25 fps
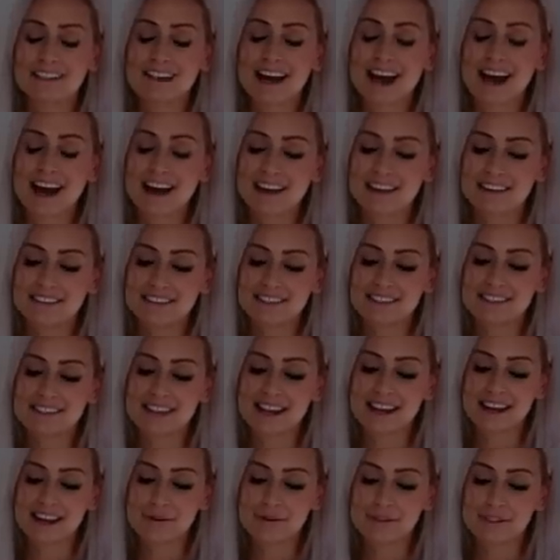And
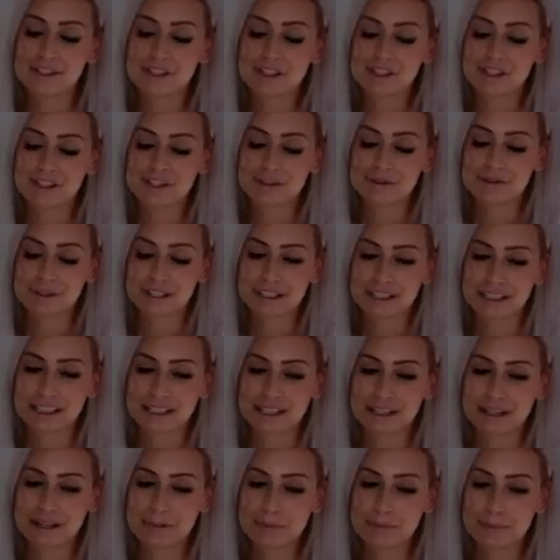yeah, it was just a
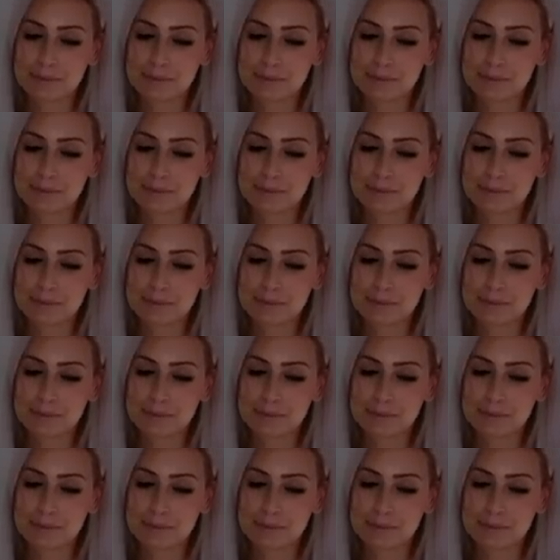really